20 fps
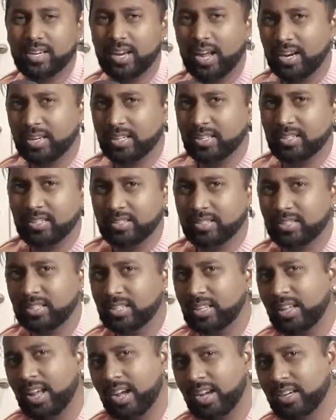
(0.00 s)
I didn't
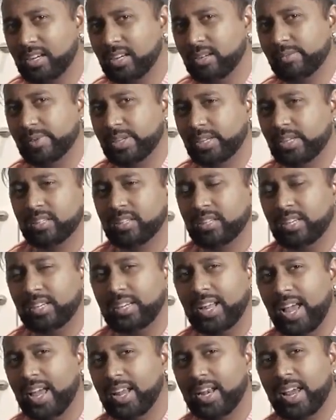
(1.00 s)
see that coming. The
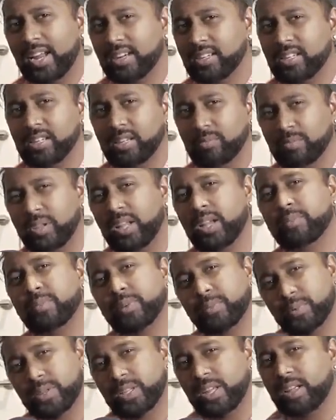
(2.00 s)
dad actually blamed
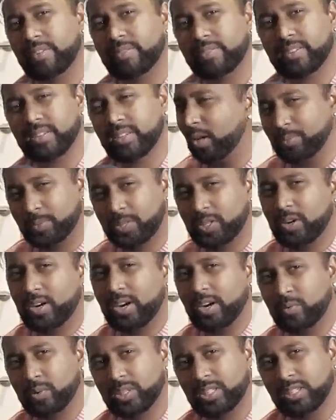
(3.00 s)
himself and said, I'm sorry,
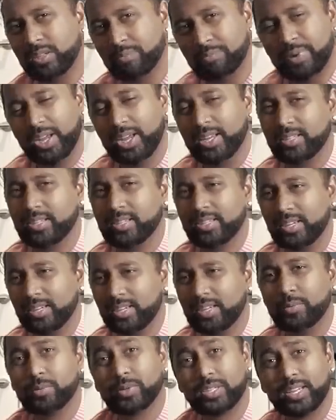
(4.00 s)
I wasn't the best. And
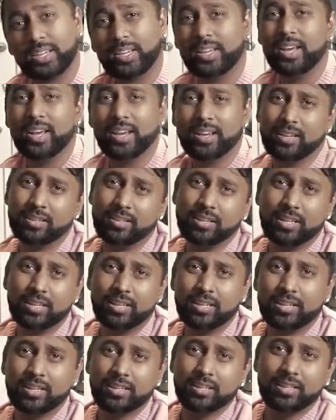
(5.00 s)
he was like, yeah,
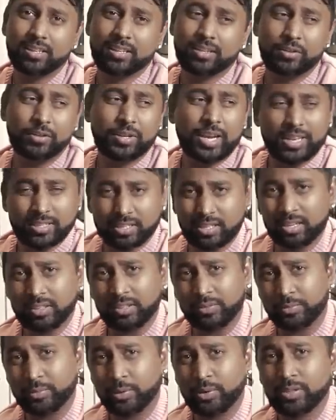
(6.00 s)
you guys got
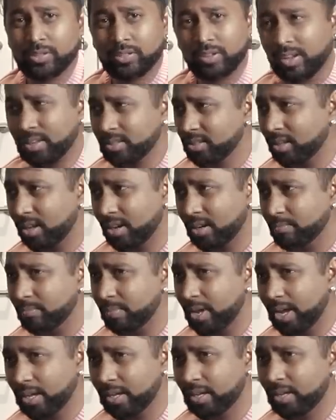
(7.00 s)
divorced, so I started
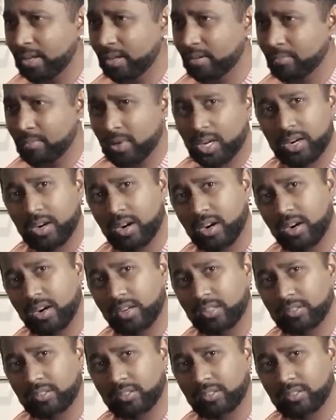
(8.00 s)
banging my car.